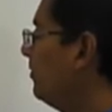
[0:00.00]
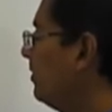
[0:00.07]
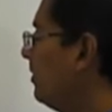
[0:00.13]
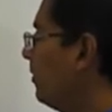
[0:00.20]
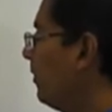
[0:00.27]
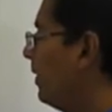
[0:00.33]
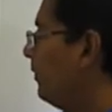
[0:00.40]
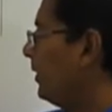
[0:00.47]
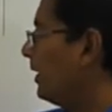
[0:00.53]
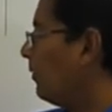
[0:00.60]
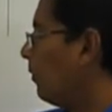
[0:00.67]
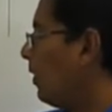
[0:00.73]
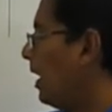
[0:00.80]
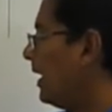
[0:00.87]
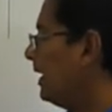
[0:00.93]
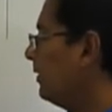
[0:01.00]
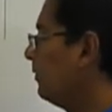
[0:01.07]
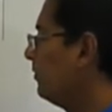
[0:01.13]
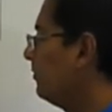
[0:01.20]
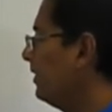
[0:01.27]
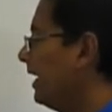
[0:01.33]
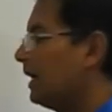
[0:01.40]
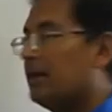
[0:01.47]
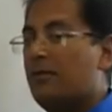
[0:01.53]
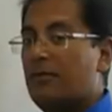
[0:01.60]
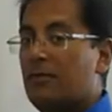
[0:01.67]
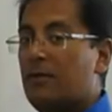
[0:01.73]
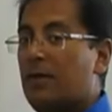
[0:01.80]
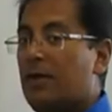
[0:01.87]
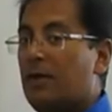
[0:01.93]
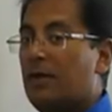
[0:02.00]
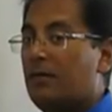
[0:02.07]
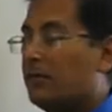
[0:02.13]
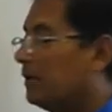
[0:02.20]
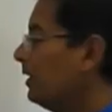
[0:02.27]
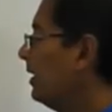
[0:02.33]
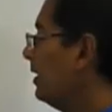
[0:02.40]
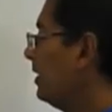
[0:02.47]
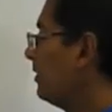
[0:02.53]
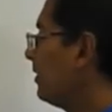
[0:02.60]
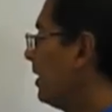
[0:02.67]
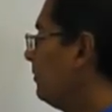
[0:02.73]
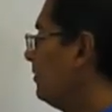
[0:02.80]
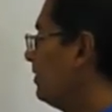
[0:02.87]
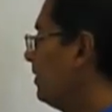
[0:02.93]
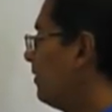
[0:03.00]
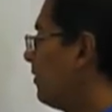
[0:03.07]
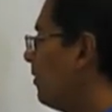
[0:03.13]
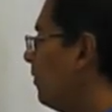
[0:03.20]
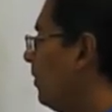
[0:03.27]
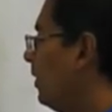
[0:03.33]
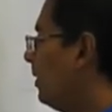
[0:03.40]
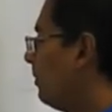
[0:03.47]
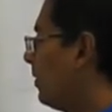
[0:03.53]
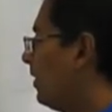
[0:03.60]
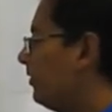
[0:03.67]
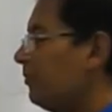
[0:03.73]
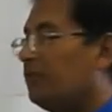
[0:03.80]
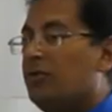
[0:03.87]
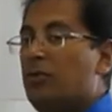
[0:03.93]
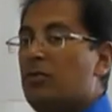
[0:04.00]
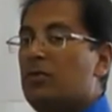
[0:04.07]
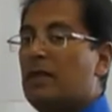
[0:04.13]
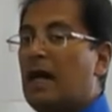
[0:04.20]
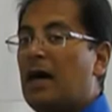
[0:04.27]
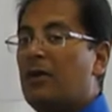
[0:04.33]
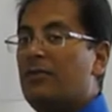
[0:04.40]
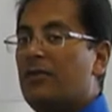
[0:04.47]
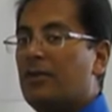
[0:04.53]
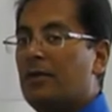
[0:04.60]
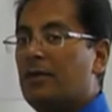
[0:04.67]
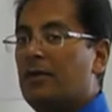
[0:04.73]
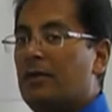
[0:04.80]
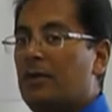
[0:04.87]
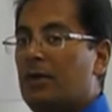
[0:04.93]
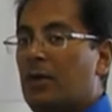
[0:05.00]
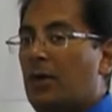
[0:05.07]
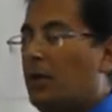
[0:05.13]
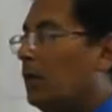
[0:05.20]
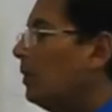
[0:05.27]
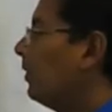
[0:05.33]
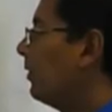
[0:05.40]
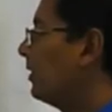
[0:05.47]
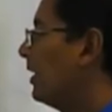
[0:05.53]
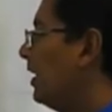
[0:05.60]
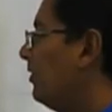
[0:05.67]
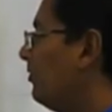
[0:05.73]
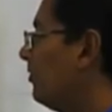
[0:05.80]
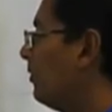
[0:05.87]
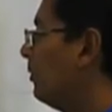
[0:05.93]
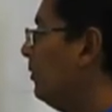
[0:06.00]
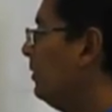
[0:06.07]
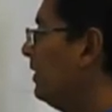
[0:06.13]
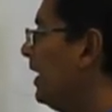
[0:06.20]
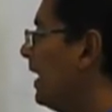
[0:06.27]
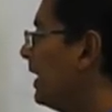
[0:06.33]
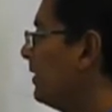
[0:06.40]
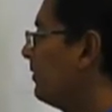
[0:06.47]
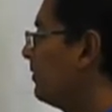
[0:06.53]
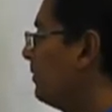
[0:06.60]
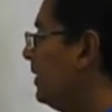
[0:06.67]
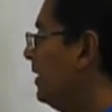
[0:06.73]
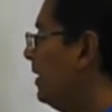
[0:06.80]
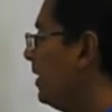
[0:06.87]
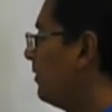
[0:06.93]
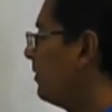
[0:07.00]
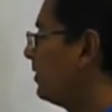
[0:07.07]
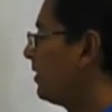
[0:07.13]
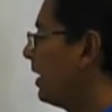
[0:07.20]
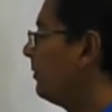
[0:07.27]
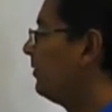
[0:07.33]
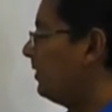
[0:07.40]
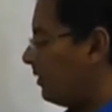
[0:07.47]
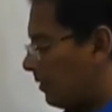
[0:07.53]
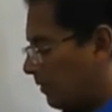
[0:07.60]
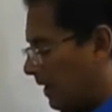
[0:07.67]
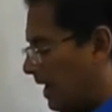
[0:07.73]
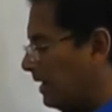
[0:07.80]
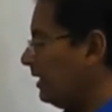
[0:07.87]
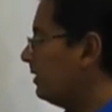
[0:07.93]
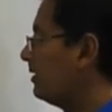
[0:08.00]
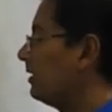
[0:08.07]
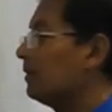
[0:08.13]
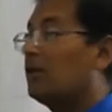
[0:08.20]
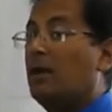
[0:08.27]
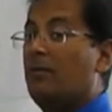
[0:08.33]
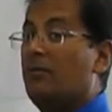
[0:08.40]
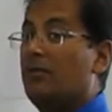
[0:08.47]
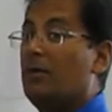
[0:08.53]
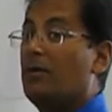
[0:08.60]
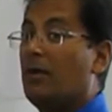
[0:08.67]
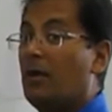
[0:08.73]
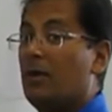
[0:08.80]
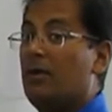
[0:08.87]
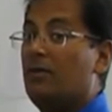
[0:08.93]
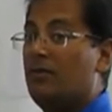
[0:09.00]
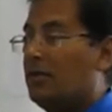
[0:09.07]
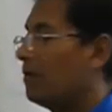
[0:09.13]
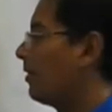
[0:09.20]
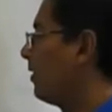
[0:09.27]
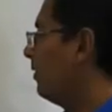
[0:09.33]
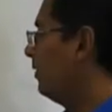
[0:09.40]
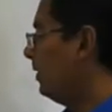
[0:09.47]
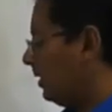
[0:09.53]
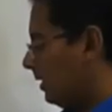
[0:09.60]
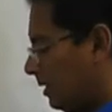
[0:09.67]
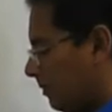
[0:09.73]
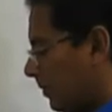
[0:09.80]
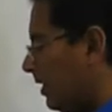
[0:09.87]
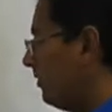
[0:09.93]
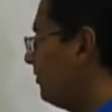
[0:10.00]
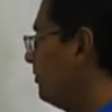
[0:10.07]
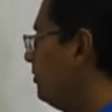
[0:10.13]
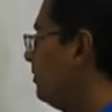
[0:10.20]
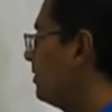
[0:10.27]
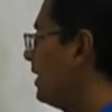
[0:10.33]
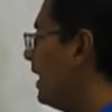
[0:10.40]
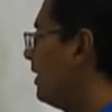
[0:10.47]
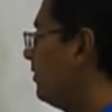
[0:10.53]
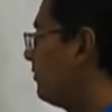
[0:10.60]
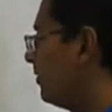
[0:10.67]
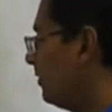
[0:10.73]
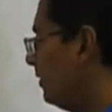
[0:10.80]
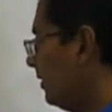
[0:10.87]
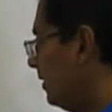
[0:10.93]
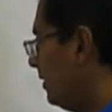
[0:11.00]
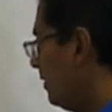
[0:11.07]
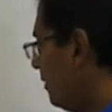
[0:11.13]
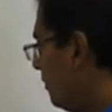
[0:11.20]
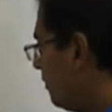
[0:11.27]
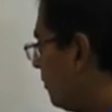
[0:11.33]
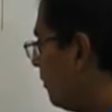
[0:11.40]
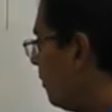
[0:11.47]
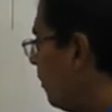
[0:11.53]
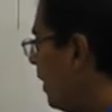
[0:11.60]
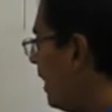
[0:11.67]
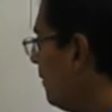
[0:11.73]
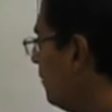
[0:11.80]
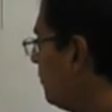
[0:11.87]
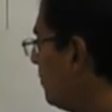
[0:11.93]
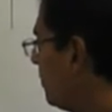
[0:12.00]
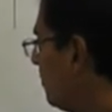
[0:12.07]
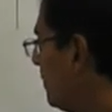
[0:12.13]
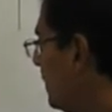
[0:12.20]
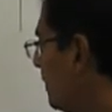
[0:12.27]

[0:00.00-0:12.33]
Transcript: 0 in, we get Y equals negative 300 times 0 plus 2,000. Okay, so negative 300 times 0, anything times 0 is 0, plus 2,000, so Y will just be